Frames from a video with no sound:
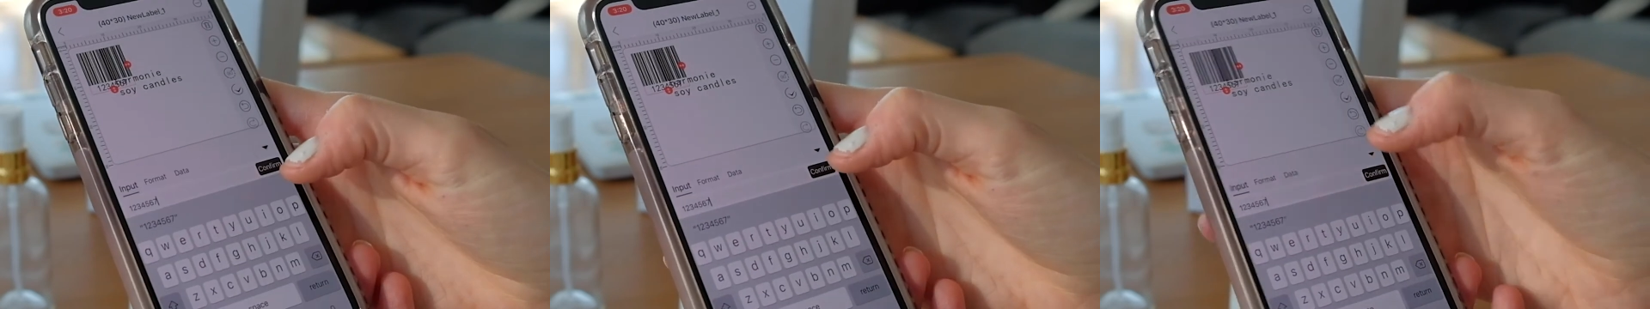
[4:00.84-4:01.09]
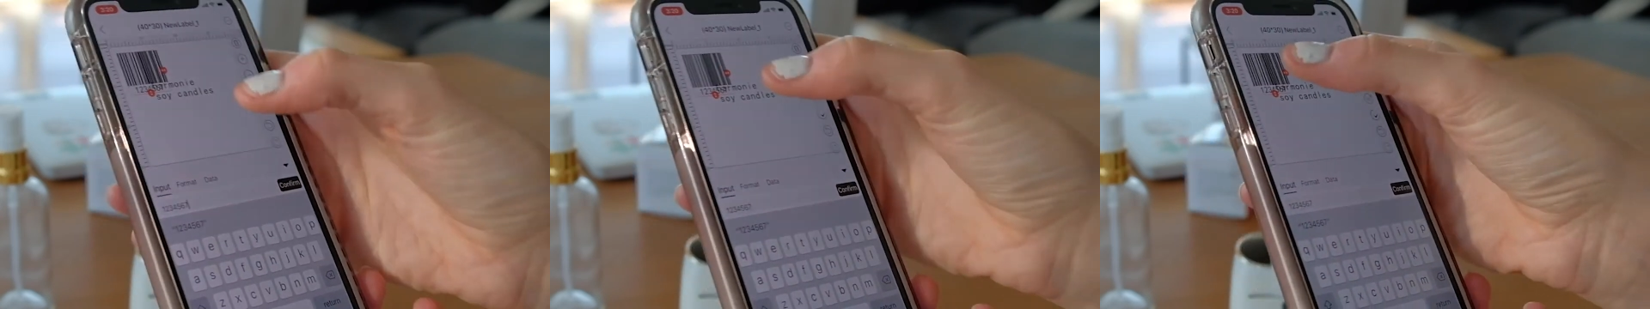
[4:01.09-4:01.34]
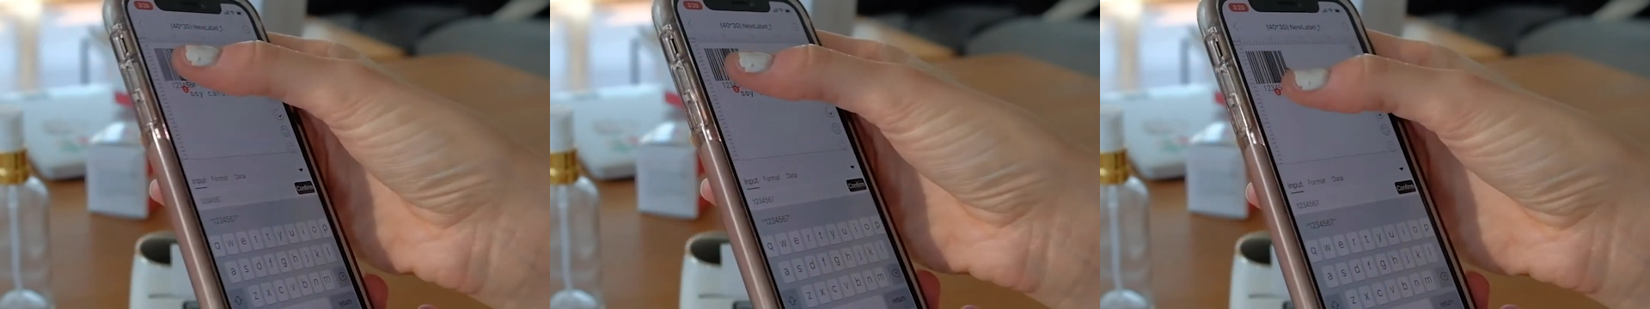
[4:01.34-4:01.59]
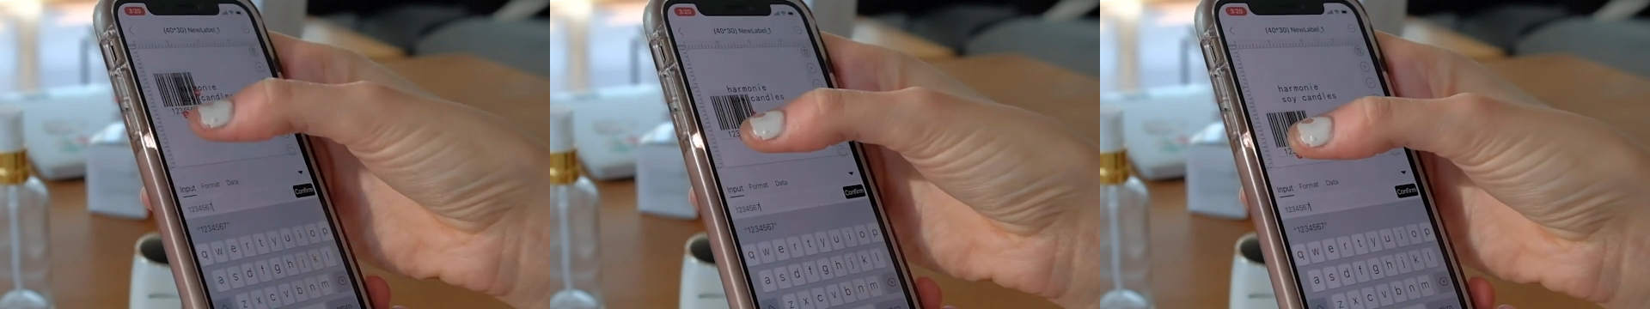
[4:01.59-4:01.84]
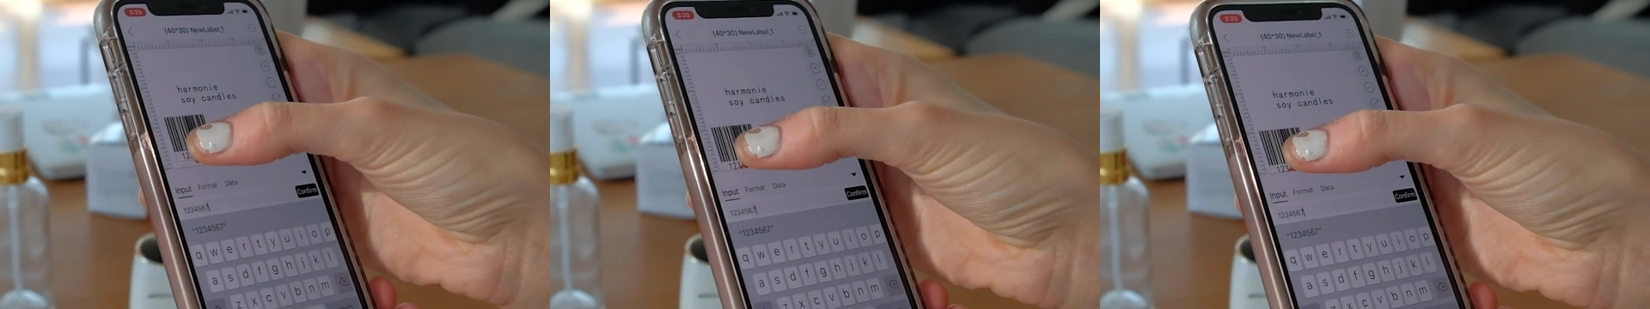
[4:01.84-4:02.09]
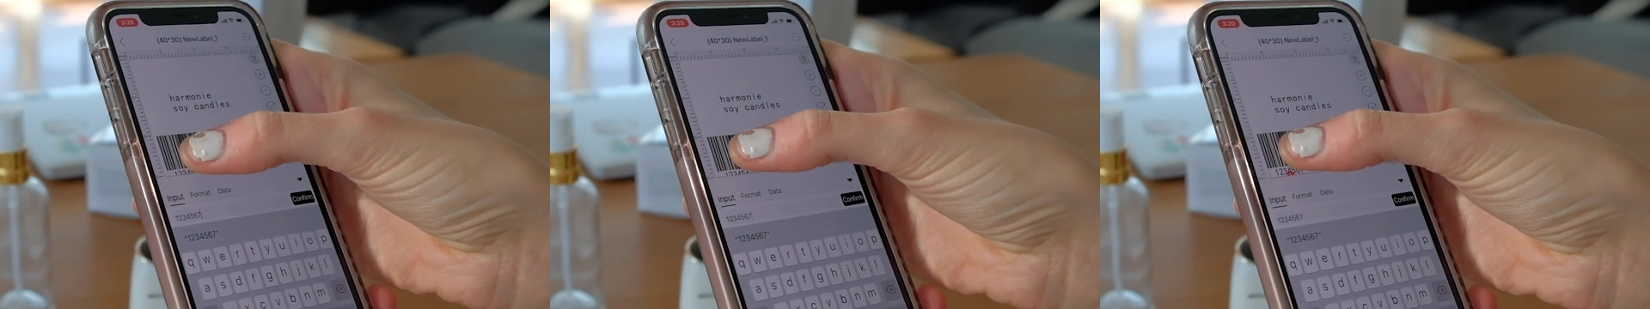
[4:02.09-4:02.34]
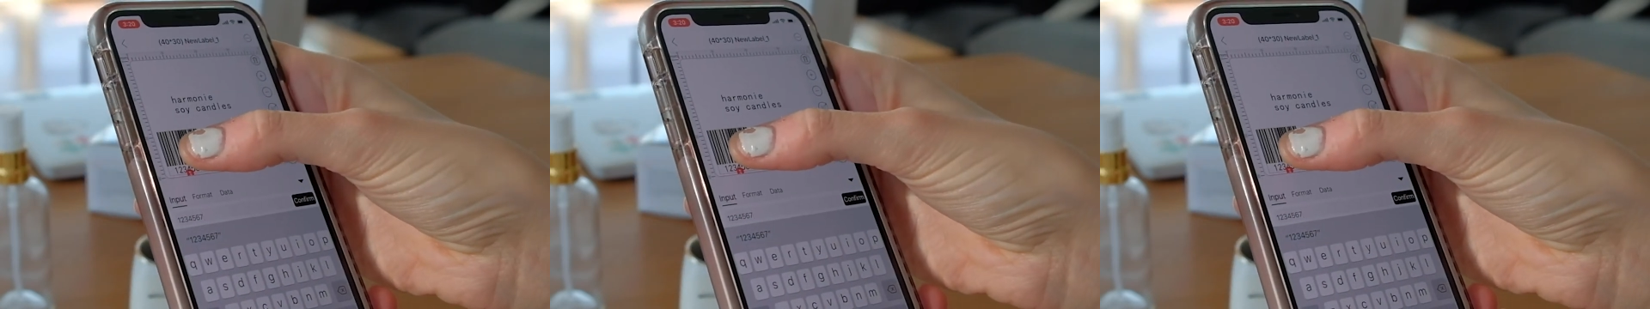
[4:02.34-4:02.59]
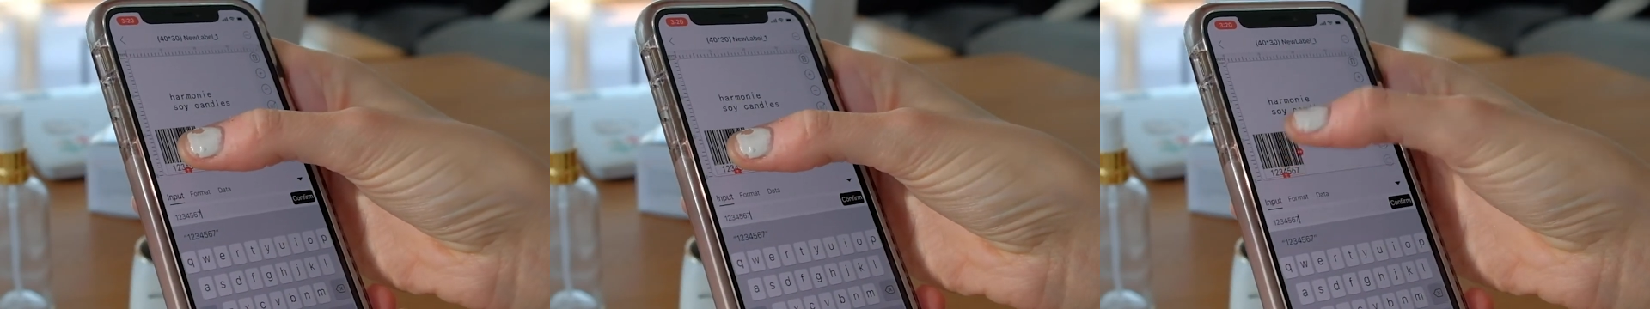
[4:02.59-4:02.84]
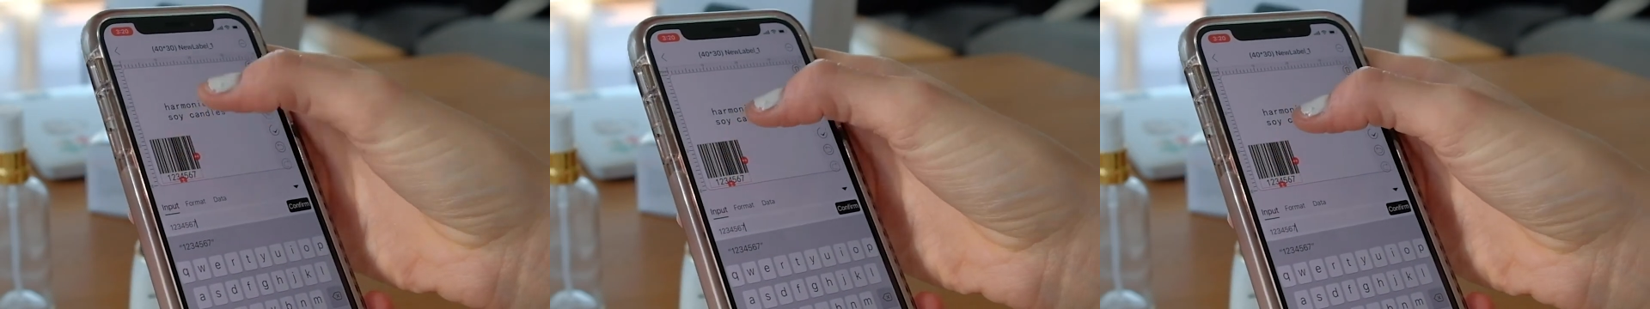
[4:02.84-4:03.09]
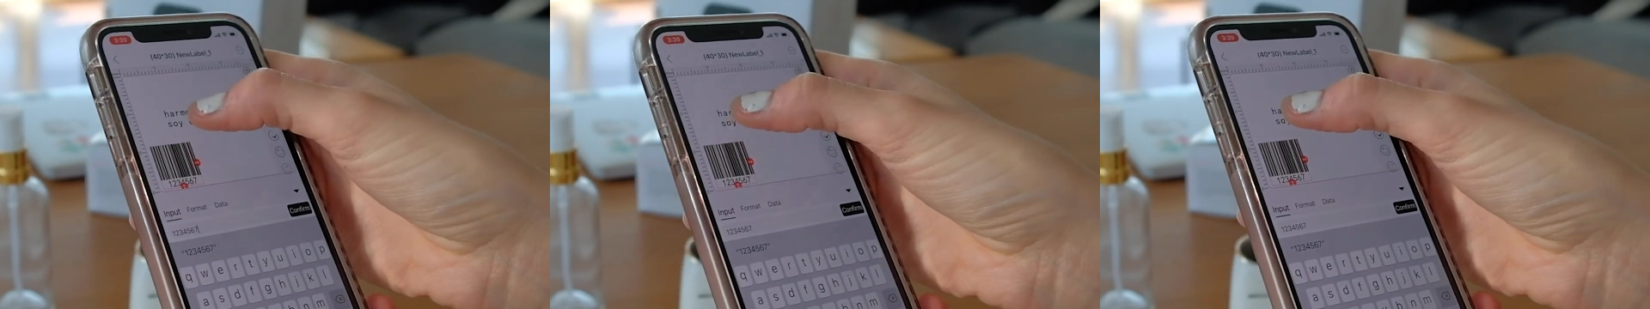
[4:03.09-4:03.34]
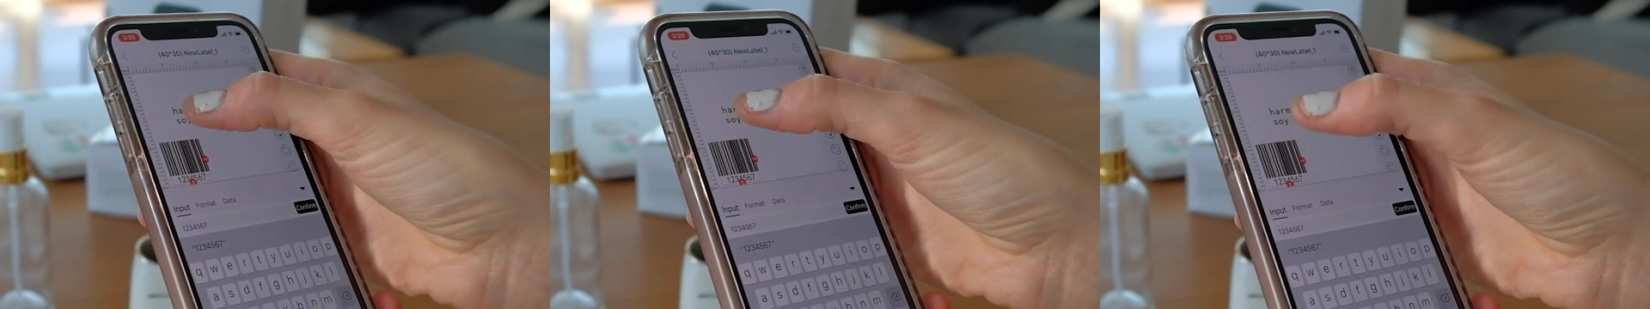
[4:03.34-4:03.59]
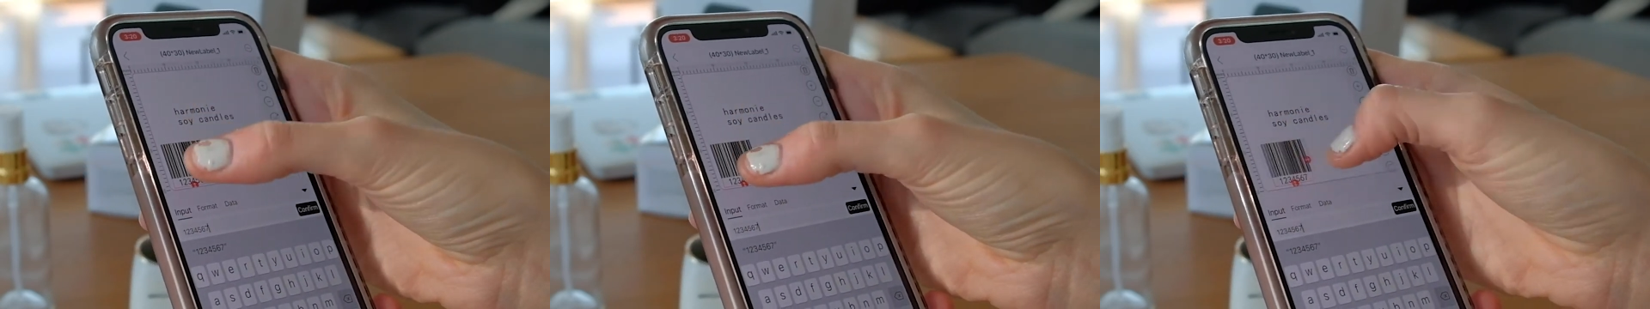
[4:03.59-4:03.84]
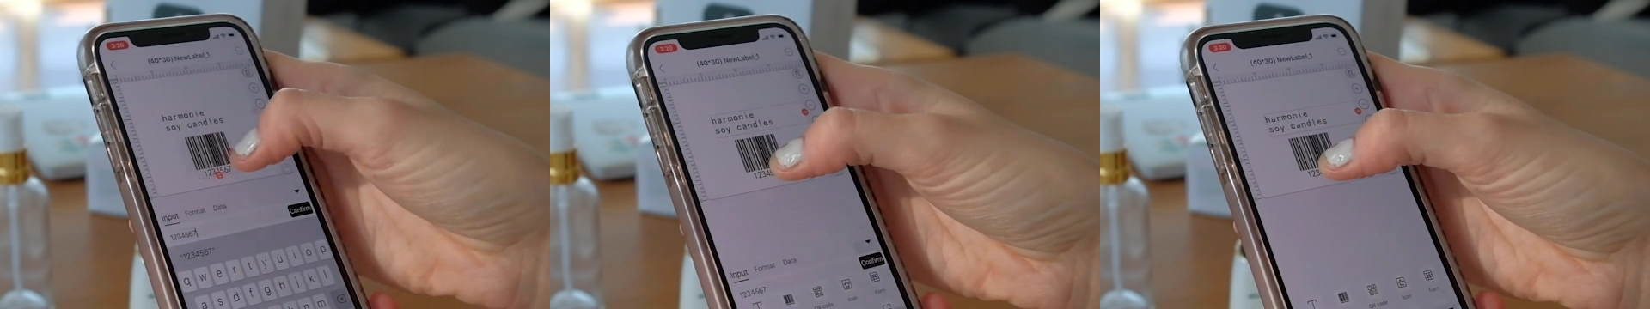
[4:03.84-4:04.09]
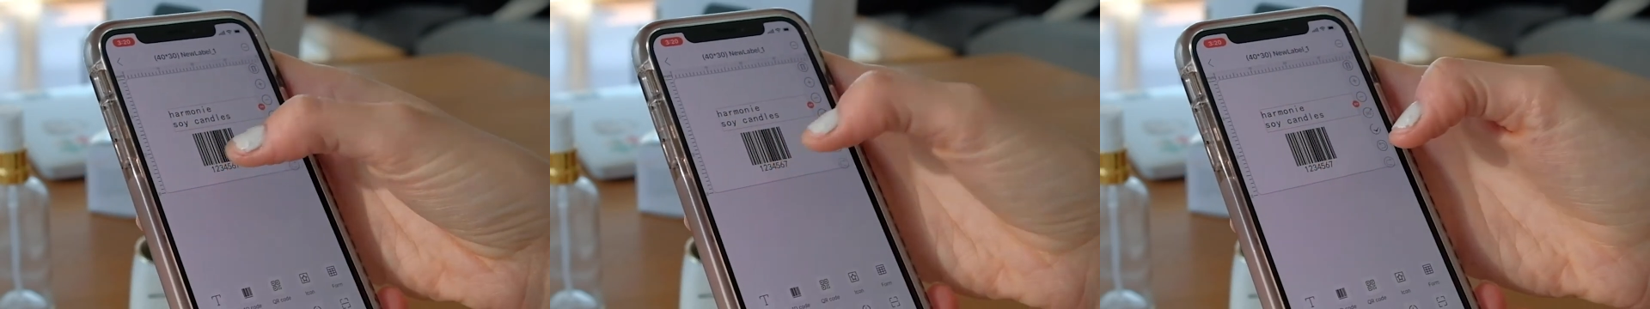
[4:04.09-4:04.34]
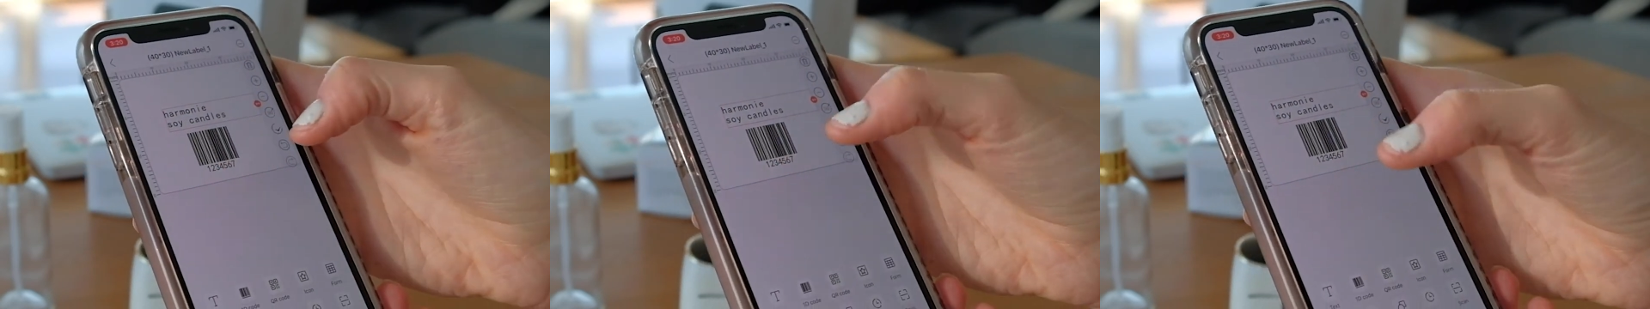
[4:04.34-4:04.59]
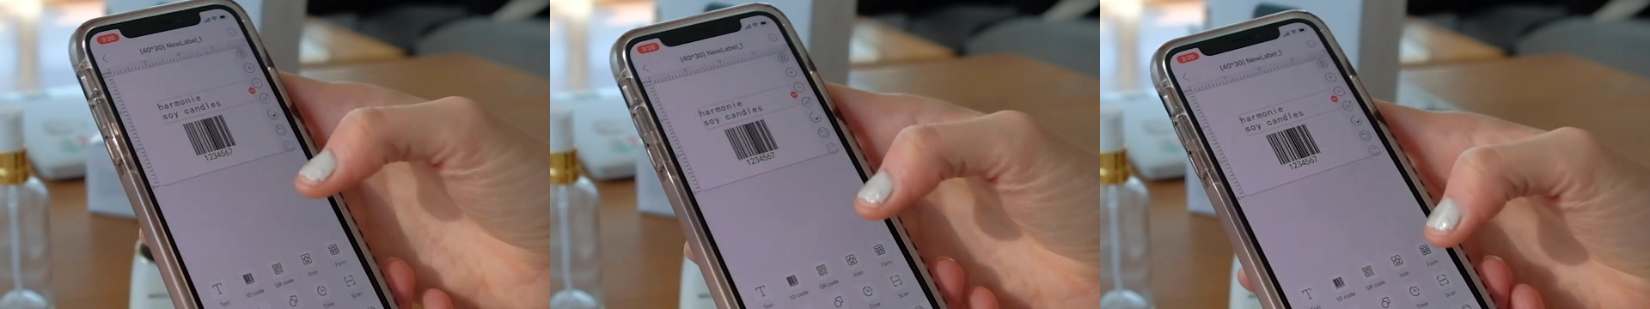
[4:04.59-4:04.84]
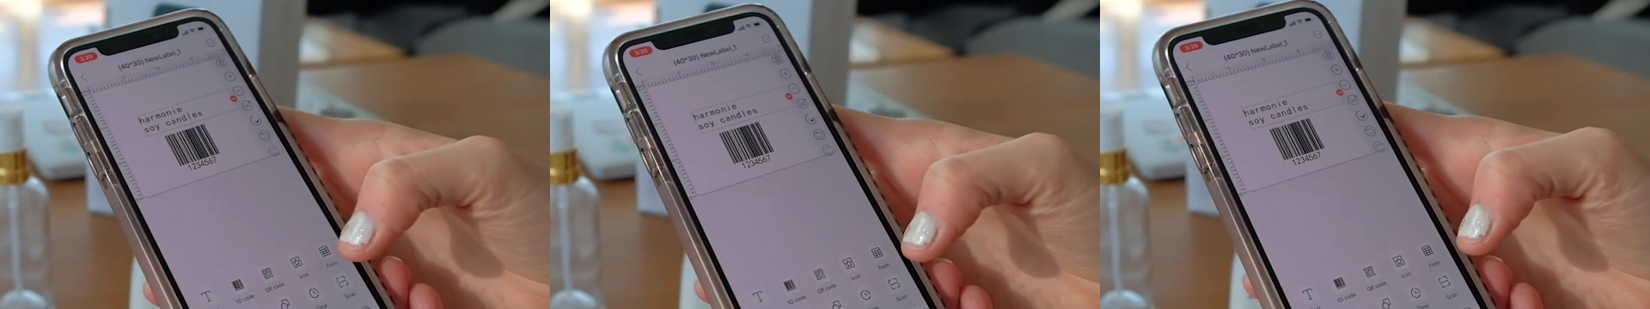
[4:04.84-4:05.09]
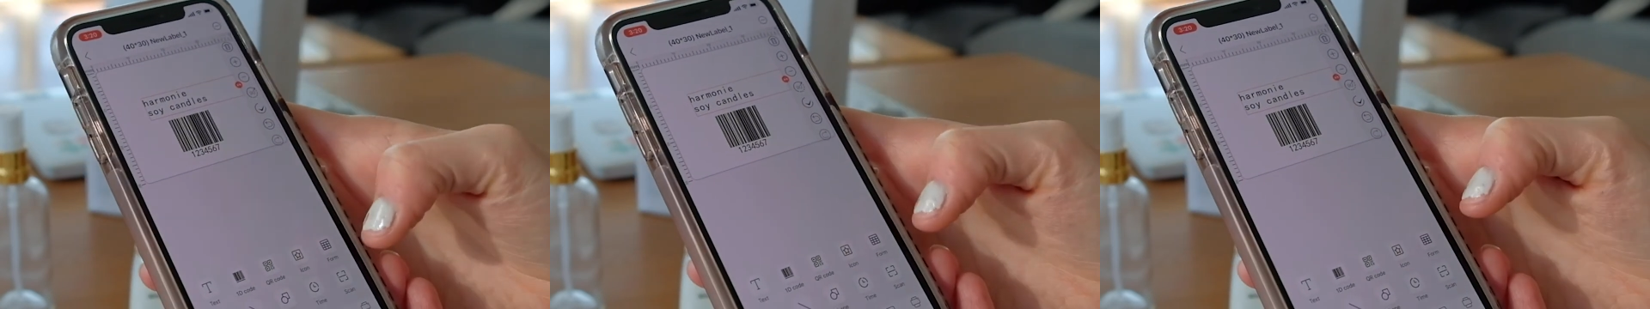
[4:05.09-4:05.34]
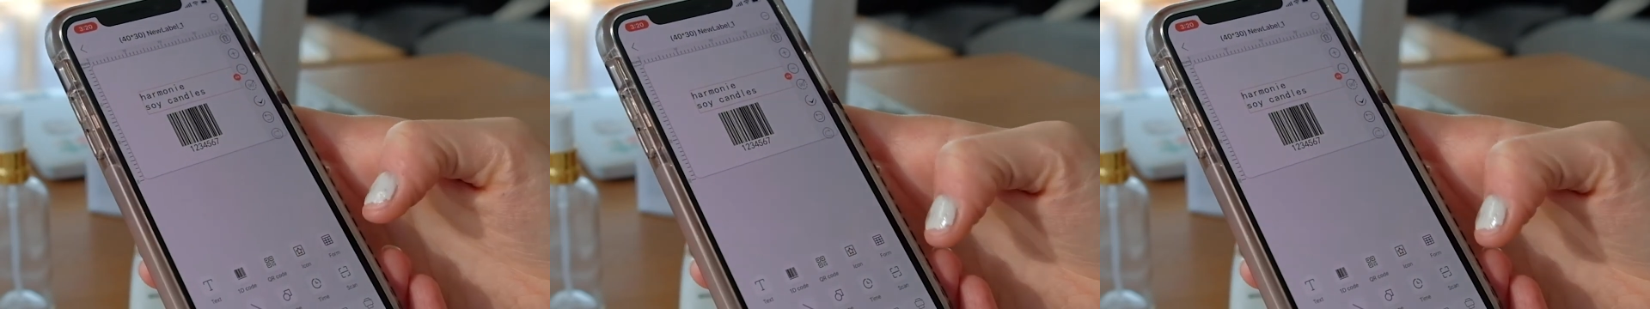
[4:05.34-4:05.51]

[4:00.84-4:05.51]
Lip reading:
(no speaker visible)